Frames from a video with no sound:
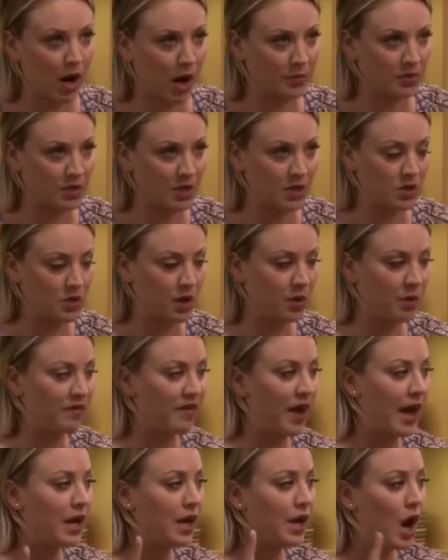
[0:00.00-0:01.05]
our options, right?
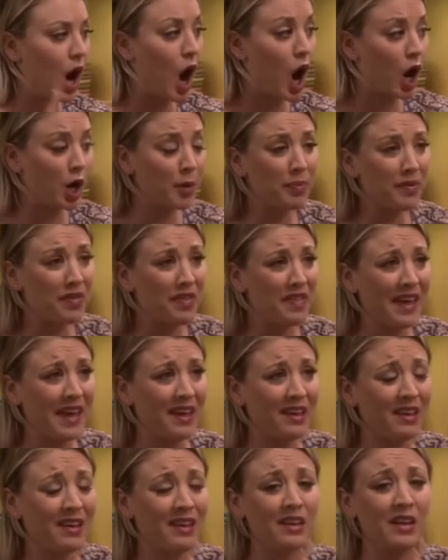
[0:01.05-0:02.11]
We've got harp
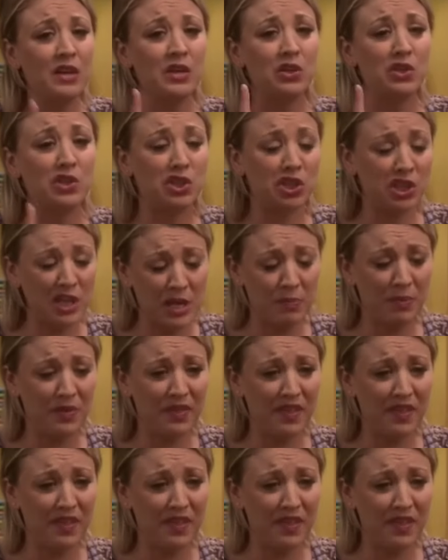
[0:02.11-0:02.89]
thing, sheep